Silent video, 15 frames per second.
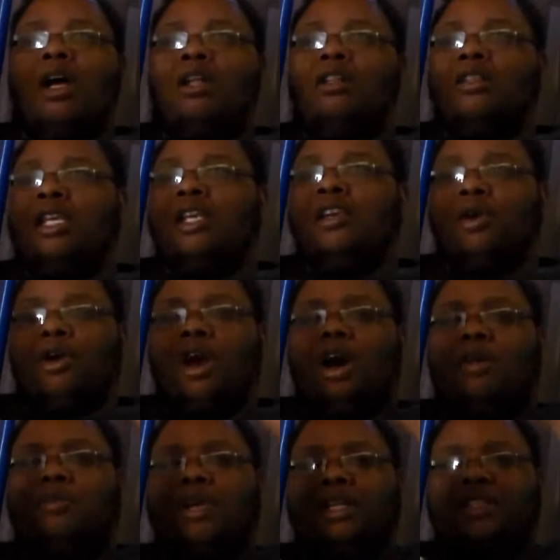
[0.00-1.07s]
Leave your
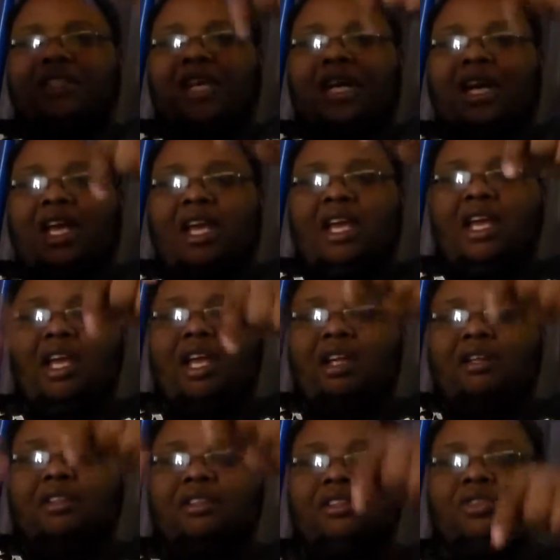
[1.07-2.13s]
comments
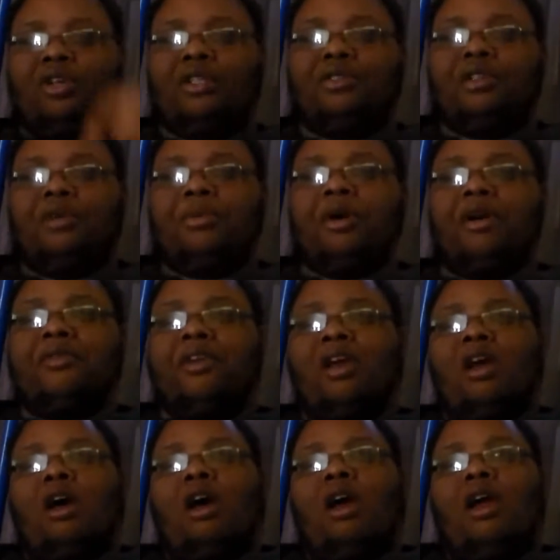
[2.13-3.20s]
in the description above.
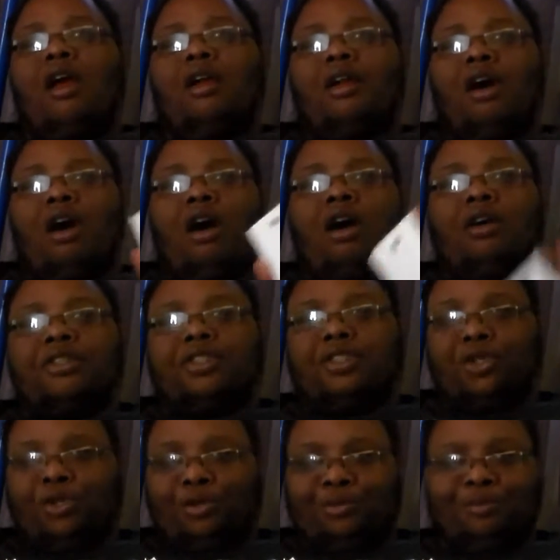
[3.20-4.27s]
And
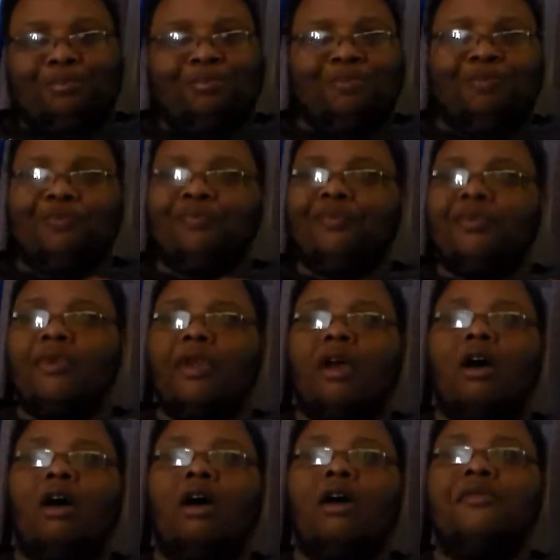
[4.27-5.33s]
also,
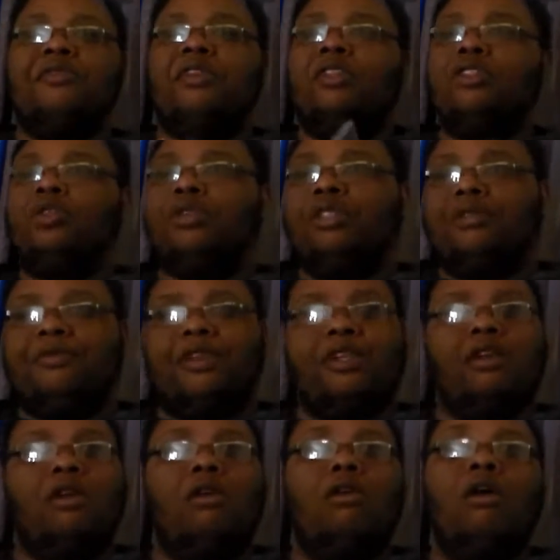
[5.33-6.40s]
if you enjoyed this
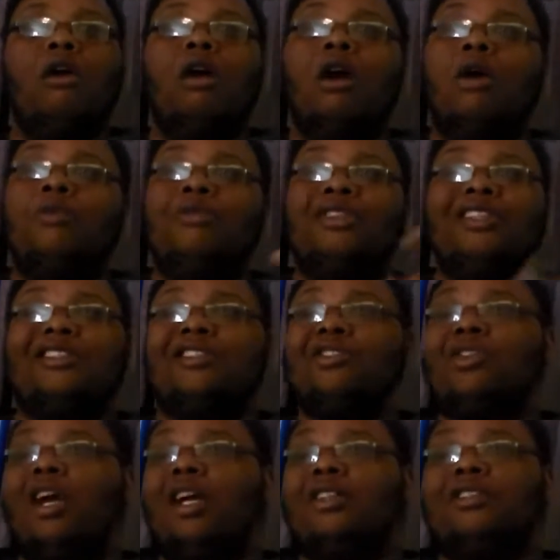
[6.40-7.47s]
video, please
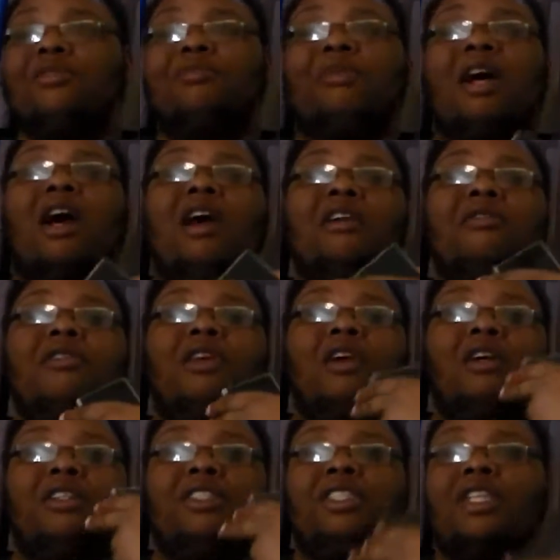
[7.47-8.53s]
subscribe to my
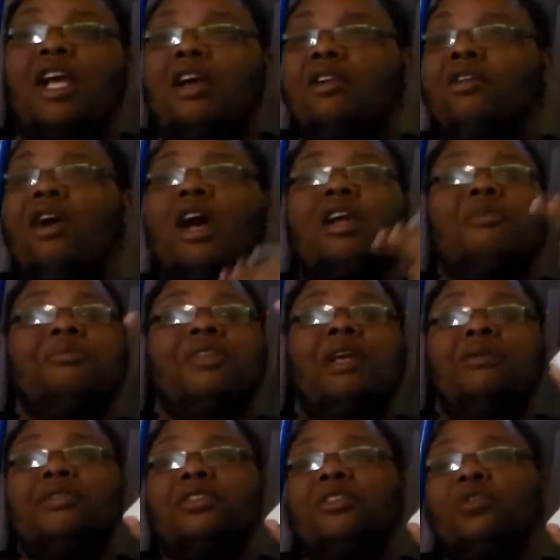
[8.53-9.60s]
channel. I am
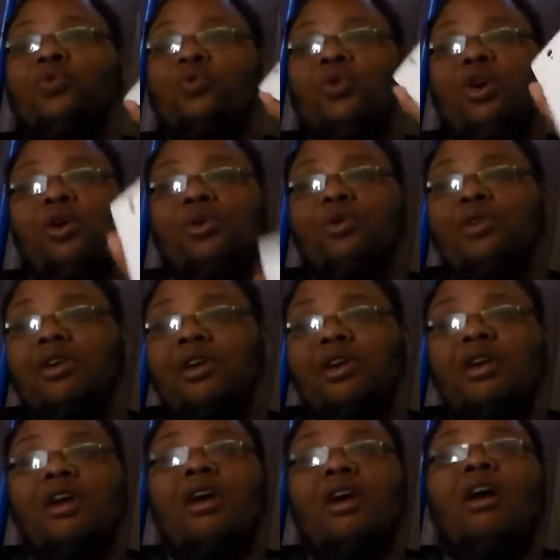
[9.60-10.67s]
Davis the Rogue.
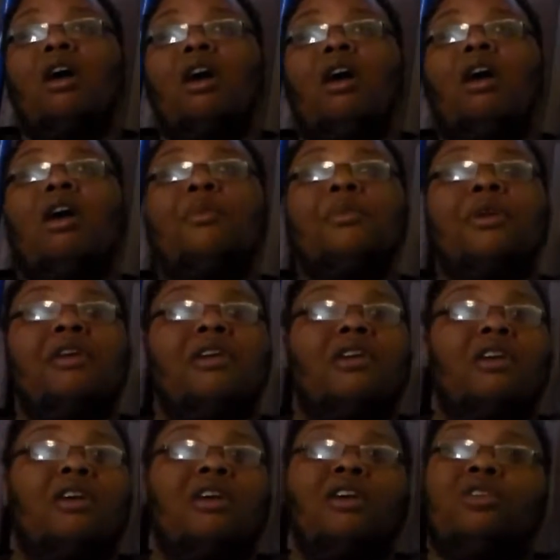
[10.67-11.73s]

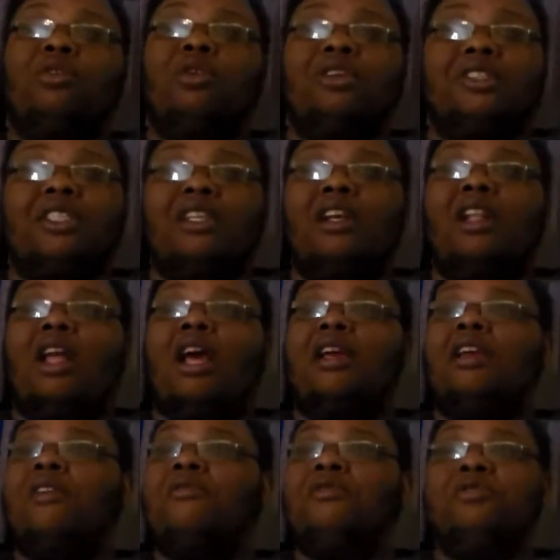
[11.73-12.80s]
Of course,
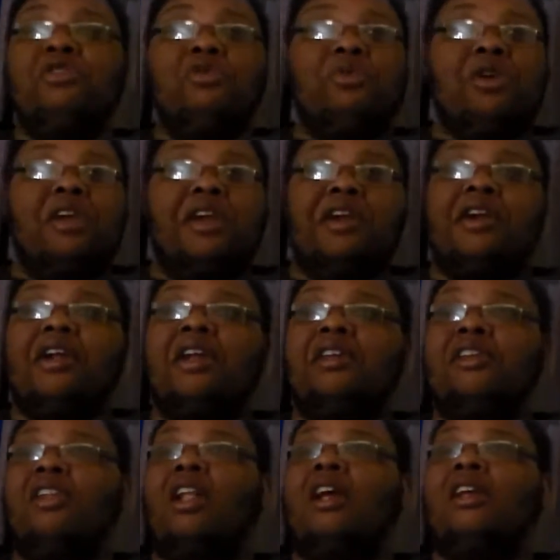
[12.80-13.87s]
like, if you're new here
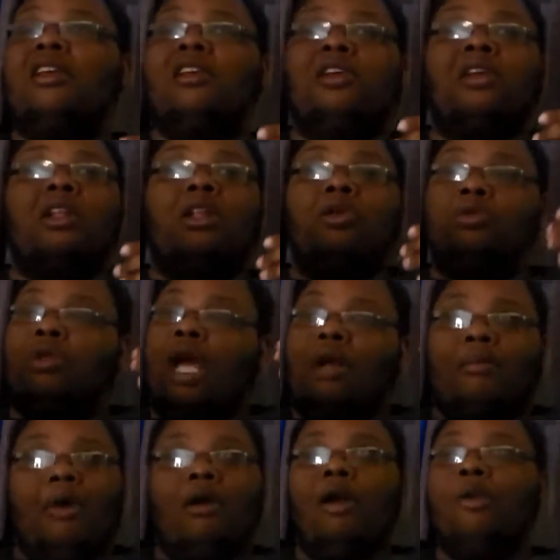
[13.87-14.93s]
and you
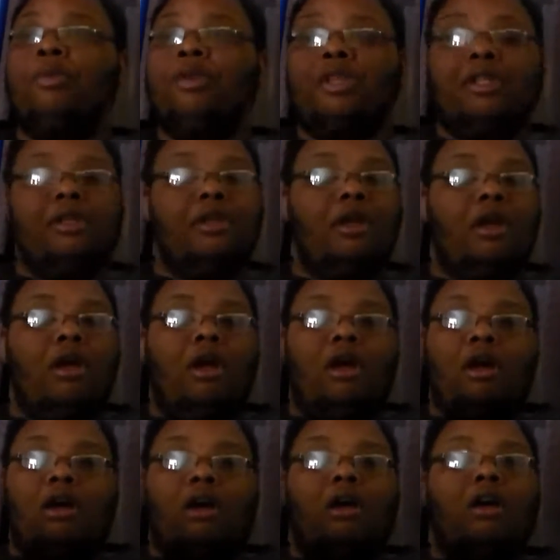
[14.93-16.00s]
like my rambling,
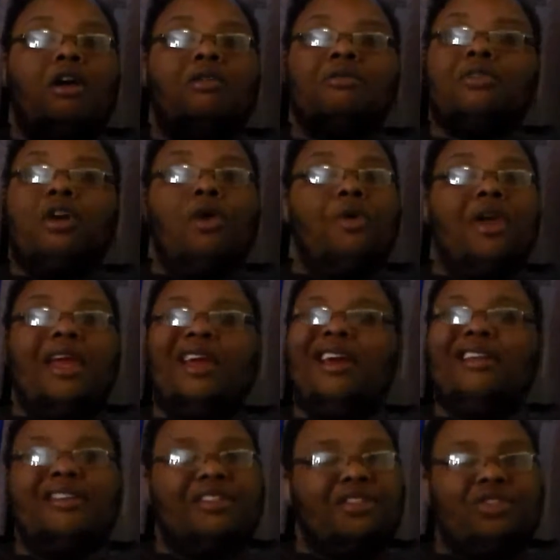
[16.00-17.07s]
go
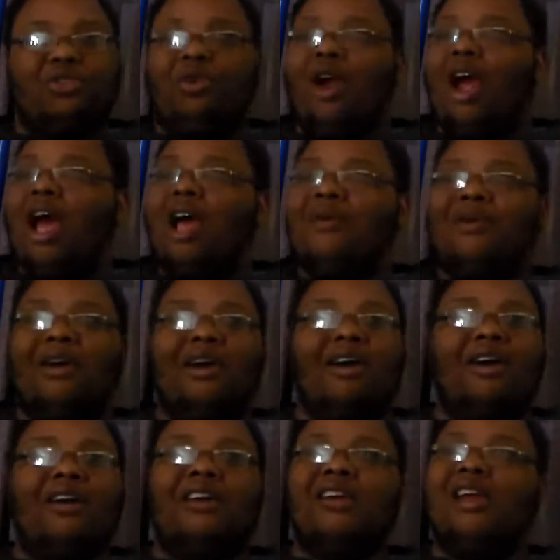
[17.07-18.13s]
ahead and subscribe.
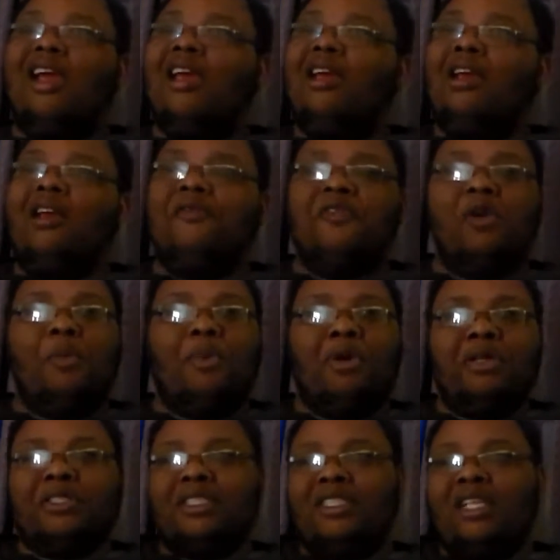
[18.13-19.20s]
If you're a
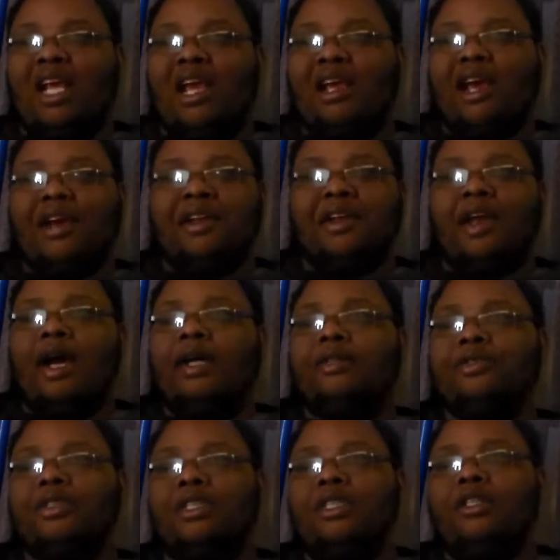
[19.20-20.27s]
person that kind of
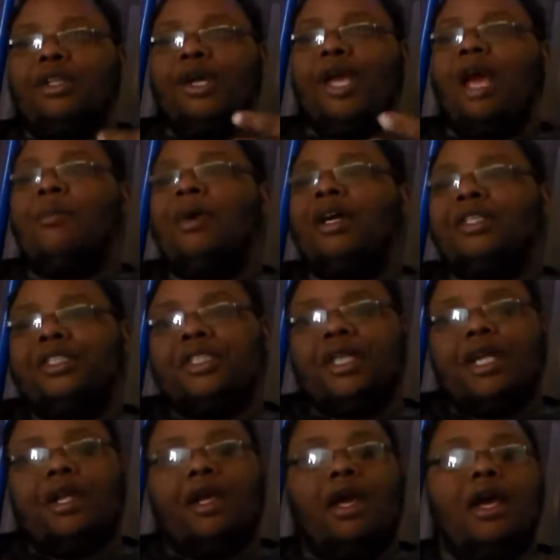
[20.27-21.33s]
casually look at my
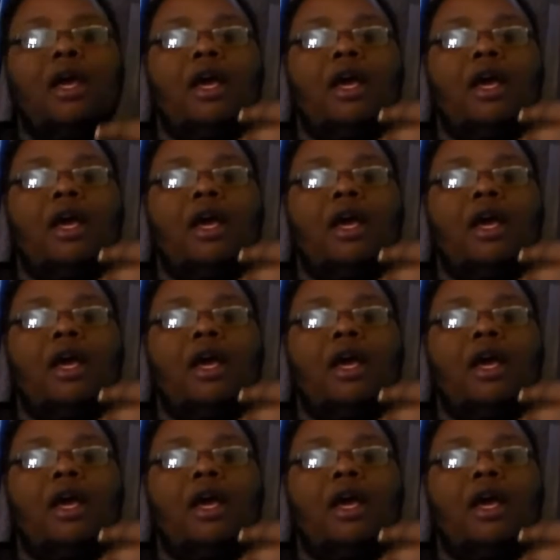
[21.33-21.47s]
shit